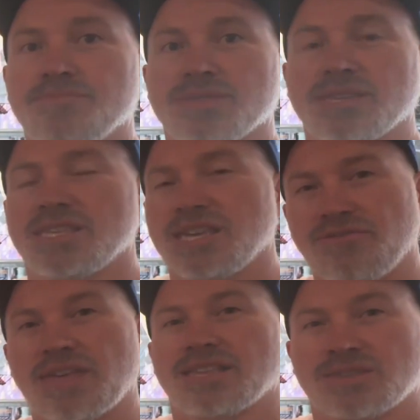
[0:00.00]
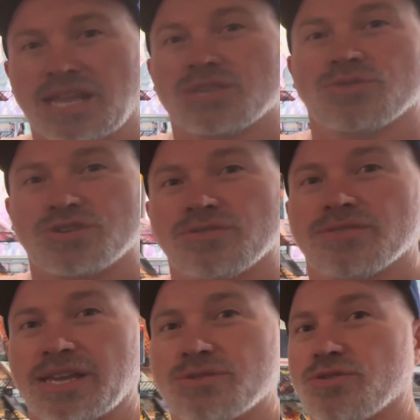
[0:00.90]
to see if that's that's what you
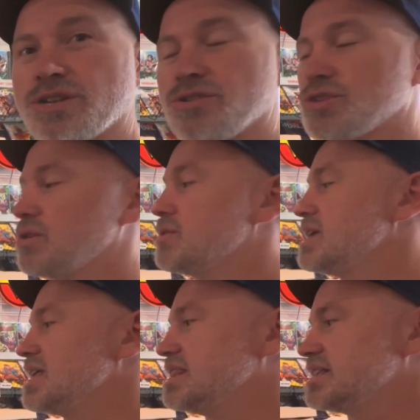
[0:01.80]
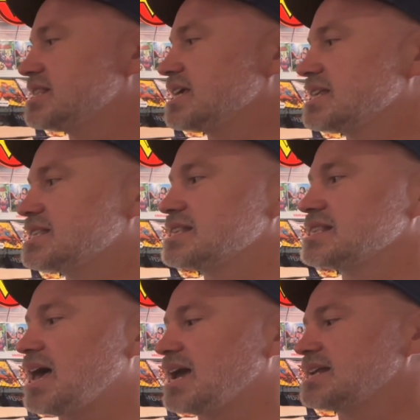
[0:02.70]
that's you're into. So this thing is
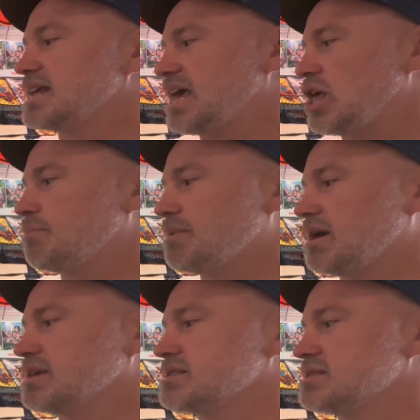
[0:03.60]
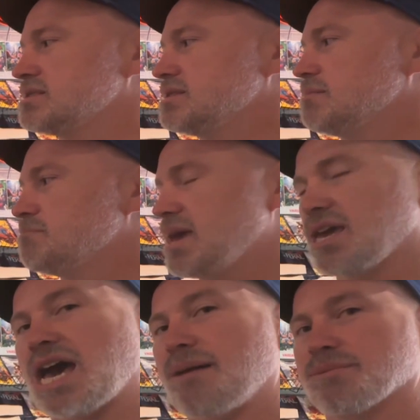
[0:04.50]
designed to help us make
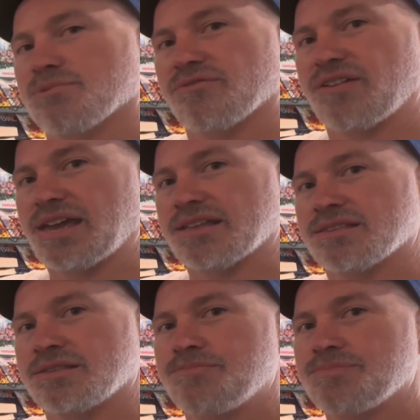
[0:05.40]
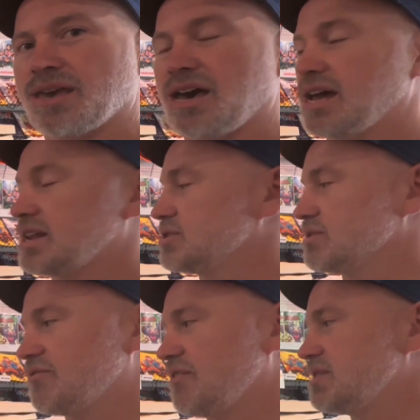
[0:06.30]
comic book fans, uh, and it's
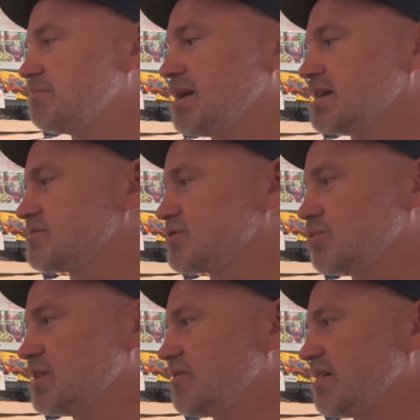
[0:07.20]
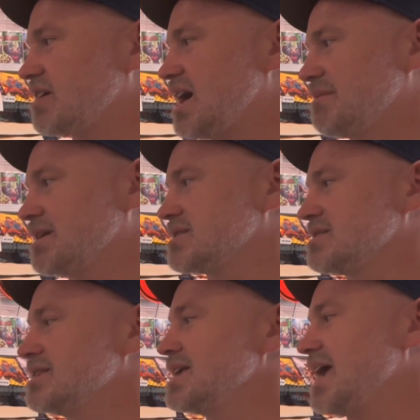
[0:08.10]
only 50 bucks for 25
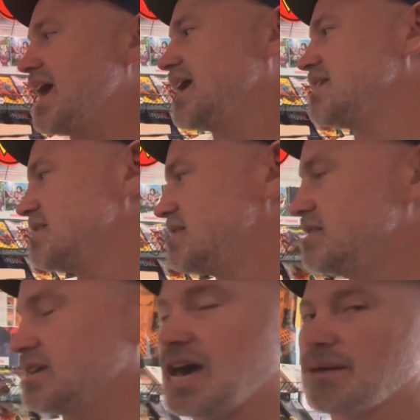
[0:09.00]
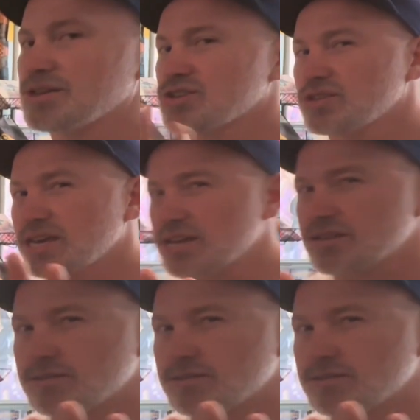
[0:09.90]
comics. And the comics aren't like